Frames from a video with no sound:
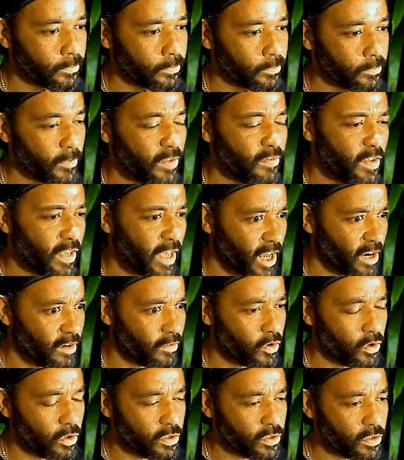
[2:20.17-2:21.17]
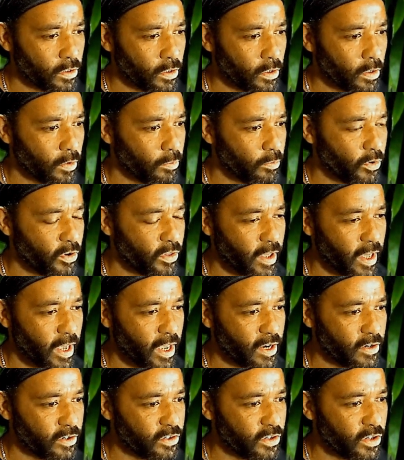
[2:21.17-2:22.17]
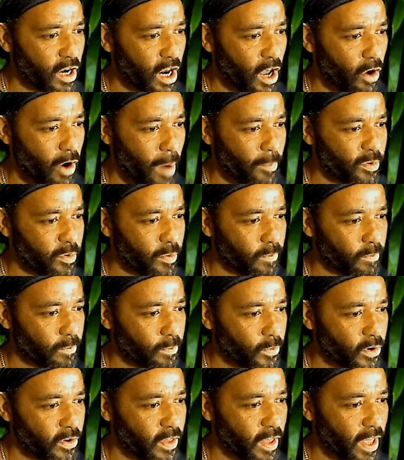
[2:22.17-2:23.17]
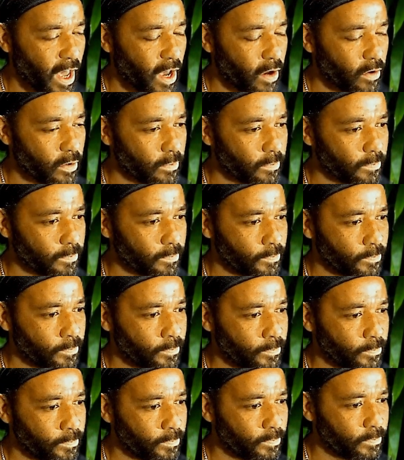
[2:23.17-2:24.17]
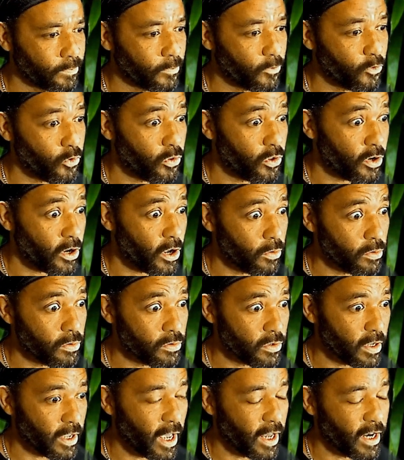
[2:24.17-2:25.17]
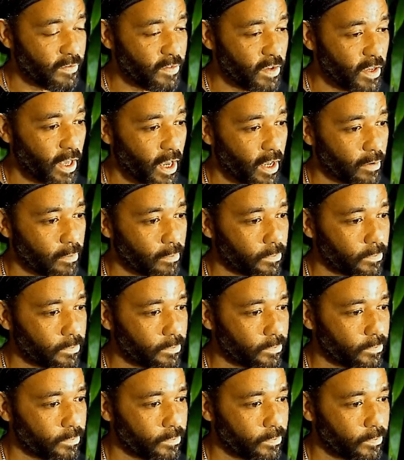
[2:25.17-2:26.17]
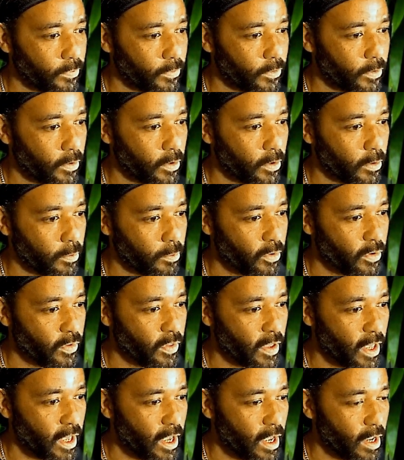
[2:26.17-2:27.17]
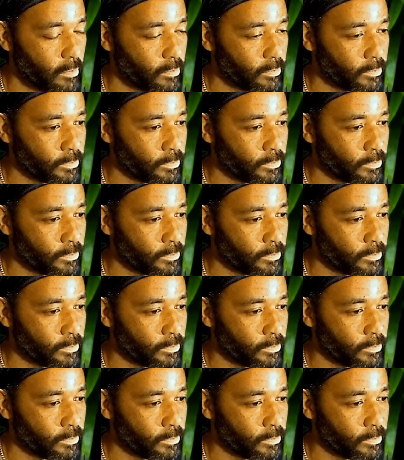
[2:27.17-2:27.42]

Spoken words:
If you can, of course. Breathing in to the lower abdomen. Breathing out through the nose, again if you can. Breathing in